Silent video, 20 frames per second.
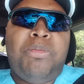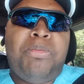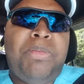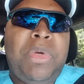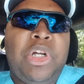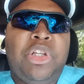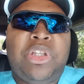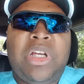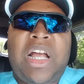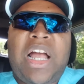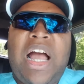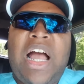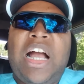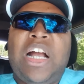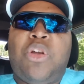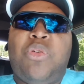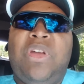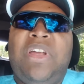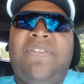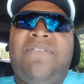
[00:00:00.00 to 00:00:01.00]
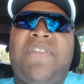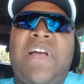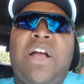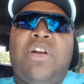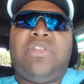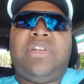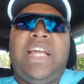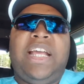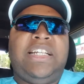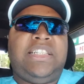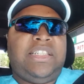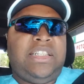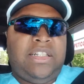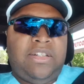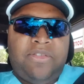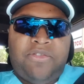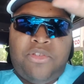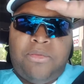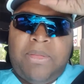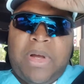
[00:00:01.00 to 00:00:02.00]
build a concrete
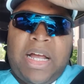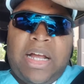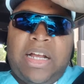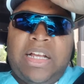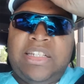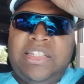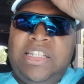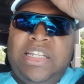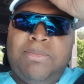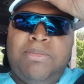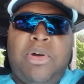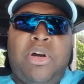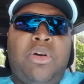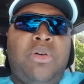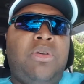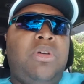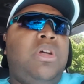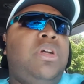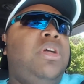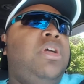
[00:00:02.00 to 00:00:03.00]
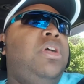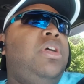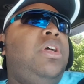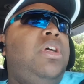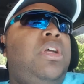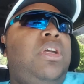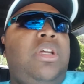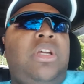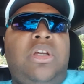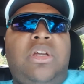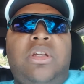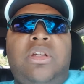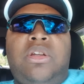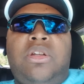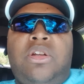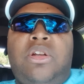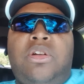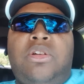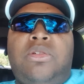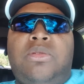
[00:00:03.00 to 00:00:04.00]
foundation for my gazebo.
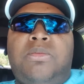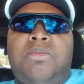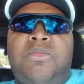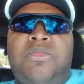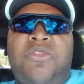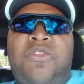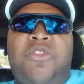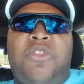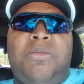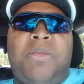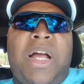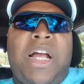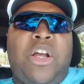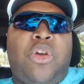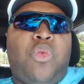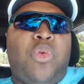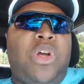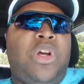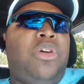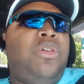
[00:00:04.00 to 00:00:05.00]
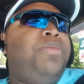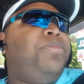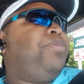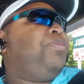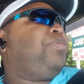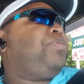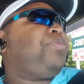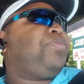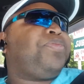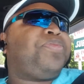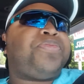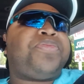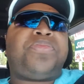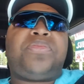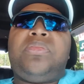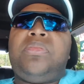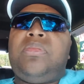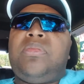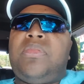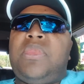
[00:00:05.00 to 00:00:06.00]
You know, for my grill.
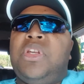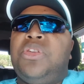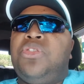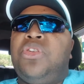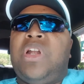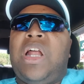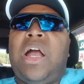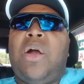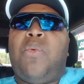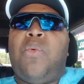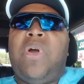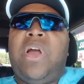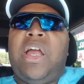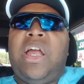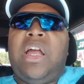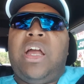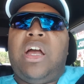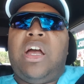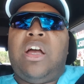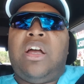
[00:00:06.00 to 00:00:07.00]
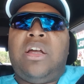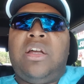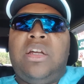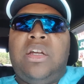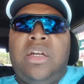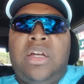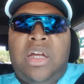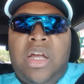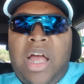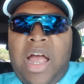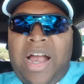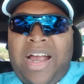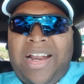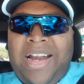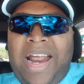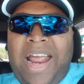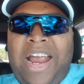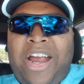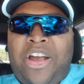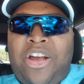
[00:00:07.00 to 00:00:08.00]
So that way I
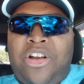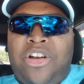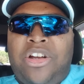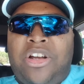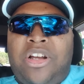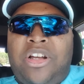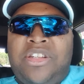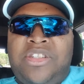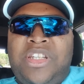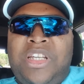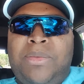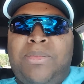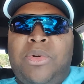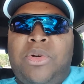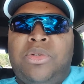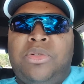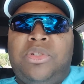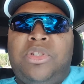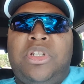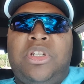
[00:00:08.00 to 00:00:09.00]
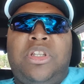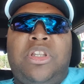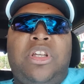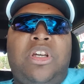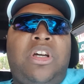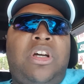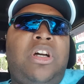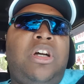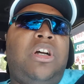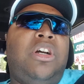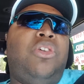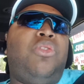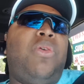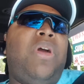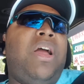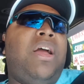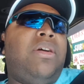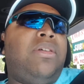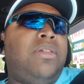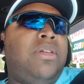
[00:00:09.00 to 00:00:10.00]
can anchor the gazebo to the
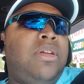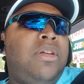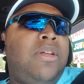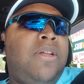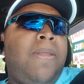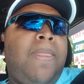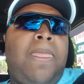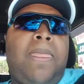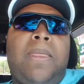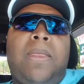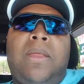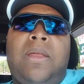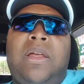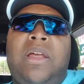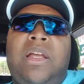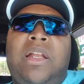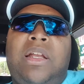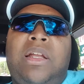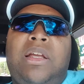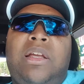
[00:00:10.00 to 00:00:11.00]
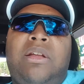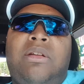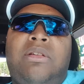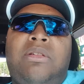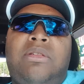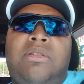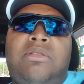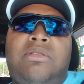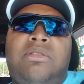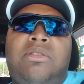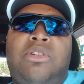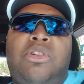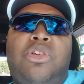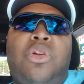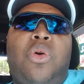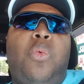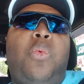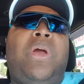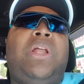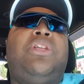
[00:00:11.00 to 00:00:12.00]
ground. And
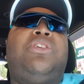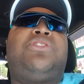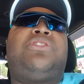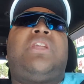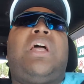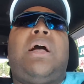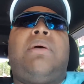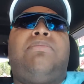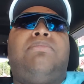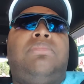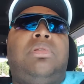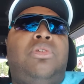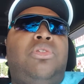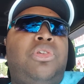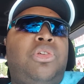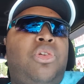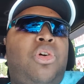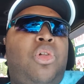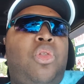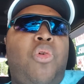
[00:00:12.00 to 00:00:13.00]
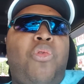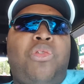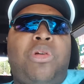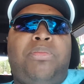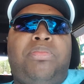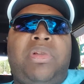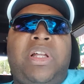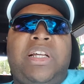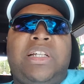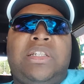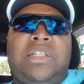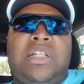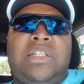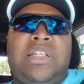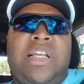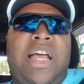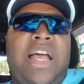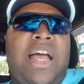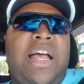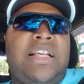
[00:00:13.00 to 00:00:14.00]
the wind will stop blowing it all over the place
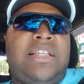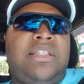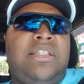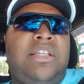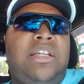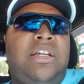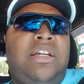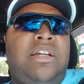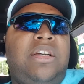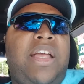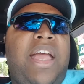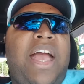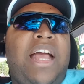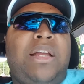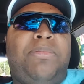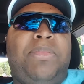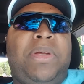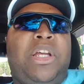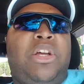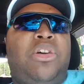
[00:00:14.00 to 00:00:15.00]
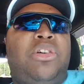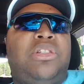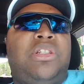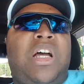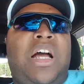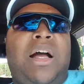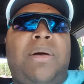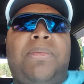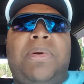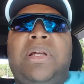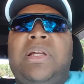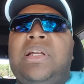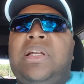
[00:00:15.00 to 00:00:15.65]
because it has the canopy on top.